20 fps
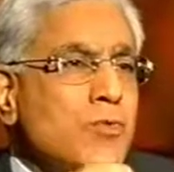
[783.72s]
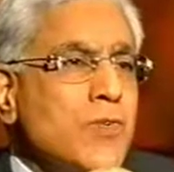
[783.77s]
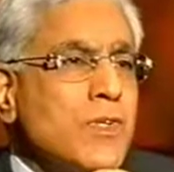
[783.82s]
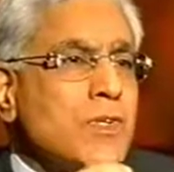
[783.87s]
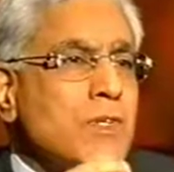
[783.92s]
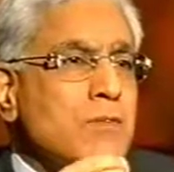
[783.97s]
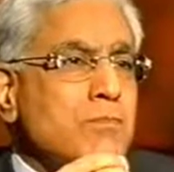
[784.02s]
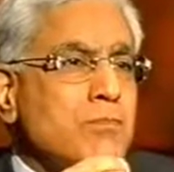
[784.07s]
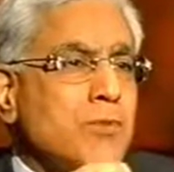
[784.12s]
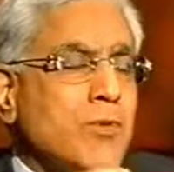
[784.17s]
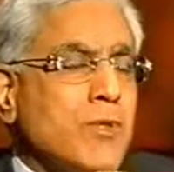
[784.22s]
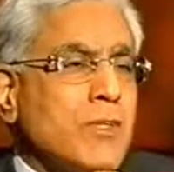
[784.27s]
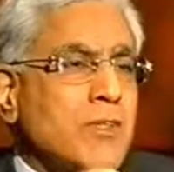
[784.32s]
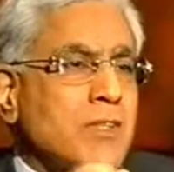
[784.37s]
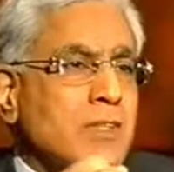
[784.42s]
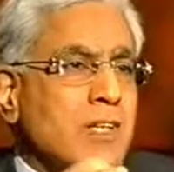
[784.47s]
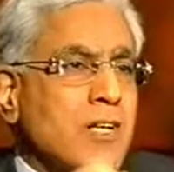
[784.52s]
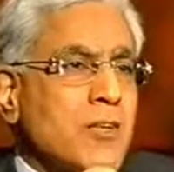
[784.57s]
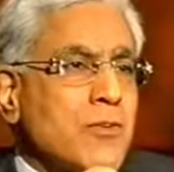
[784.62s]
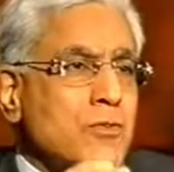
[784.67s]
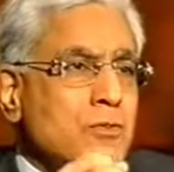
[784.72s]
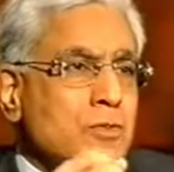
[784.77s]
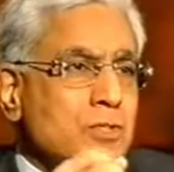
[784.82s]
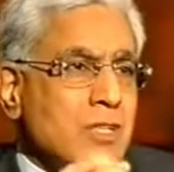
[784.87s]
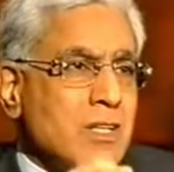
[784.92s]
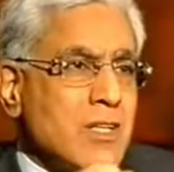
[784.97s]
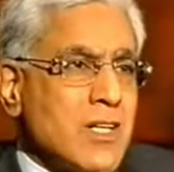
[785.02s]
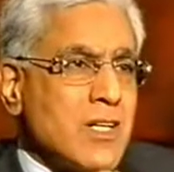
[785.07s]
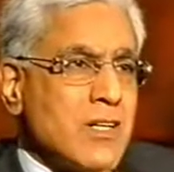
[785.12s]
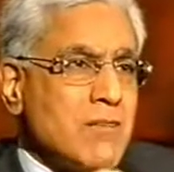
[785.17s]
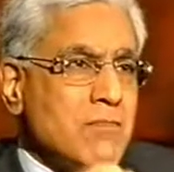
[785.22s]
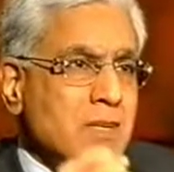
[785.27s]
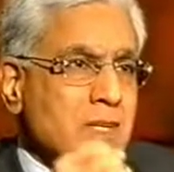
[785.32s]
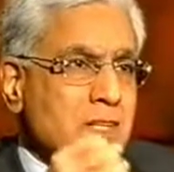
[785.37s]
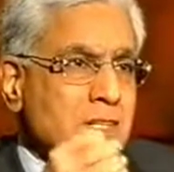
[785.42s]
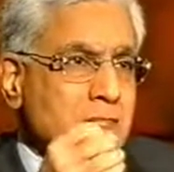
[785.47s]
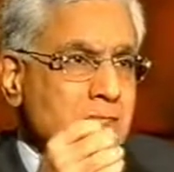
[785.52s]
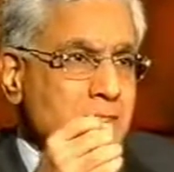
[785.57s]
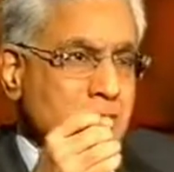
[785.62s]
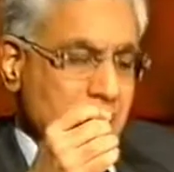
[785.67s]
proving the point that Arun Jaitley
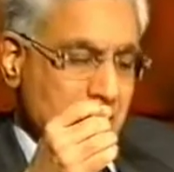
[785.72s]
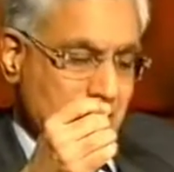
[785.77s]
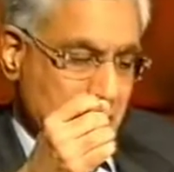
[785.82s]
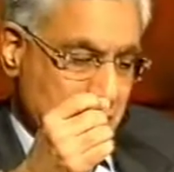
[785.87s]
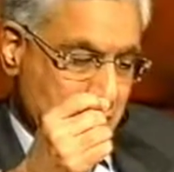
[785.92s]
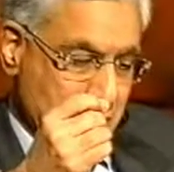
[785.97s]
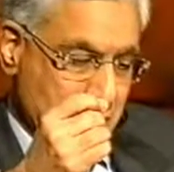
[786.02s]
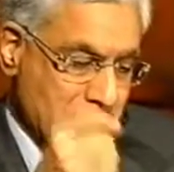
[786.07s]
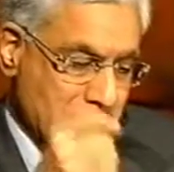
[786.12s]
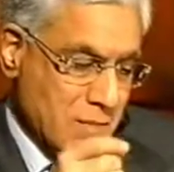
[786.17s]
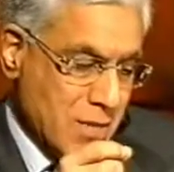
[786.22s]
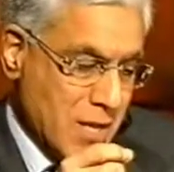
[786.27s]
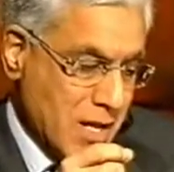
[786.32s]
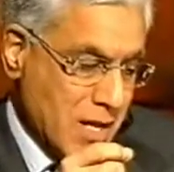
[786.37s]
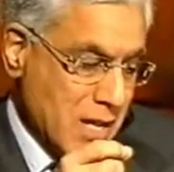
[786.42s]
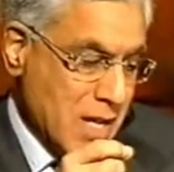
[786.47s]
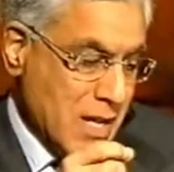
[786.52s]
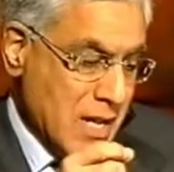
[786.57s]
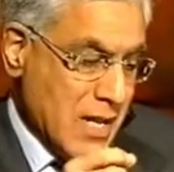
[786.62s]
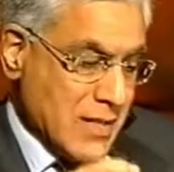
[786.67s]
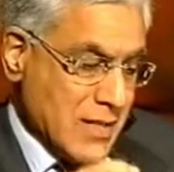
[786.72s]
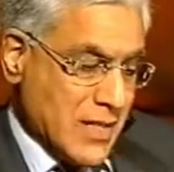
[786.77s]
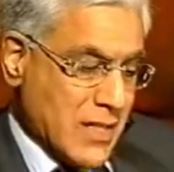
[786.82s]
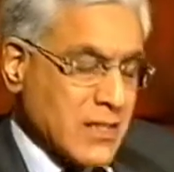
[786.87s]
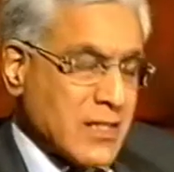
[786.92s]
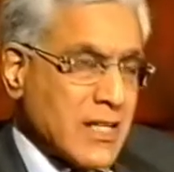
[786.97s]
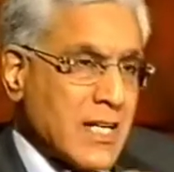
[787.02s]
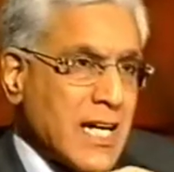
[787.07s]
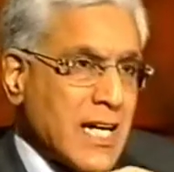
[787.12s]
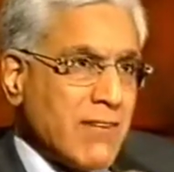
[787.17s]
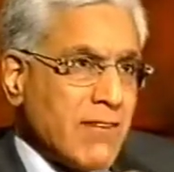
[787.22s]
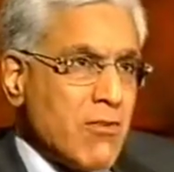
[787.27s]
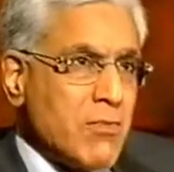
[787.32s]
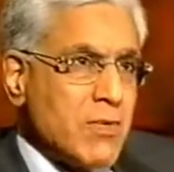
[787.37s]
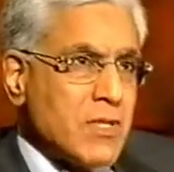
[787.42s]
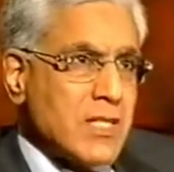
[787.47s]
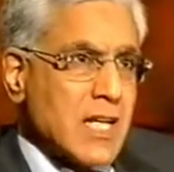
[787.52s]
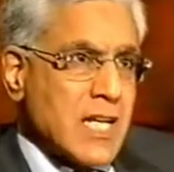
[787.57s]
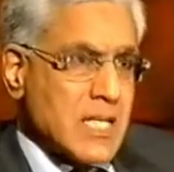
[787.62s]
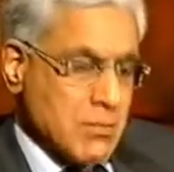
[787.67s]
made in the Rajya Sabha, that the
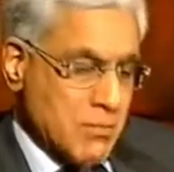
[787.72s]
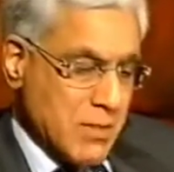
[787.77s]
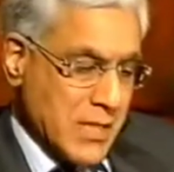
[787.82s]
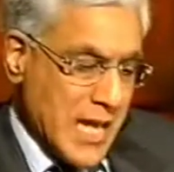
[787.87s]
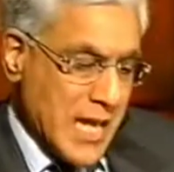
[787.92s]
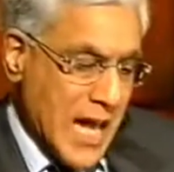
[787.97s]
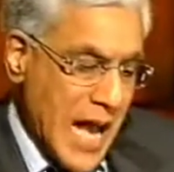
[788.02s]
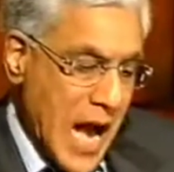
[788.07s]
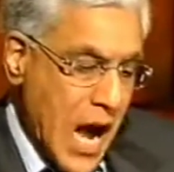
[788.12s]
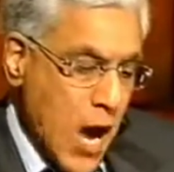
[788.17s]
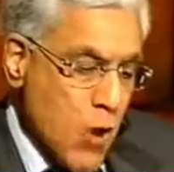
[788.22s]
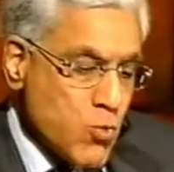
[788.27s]
government has been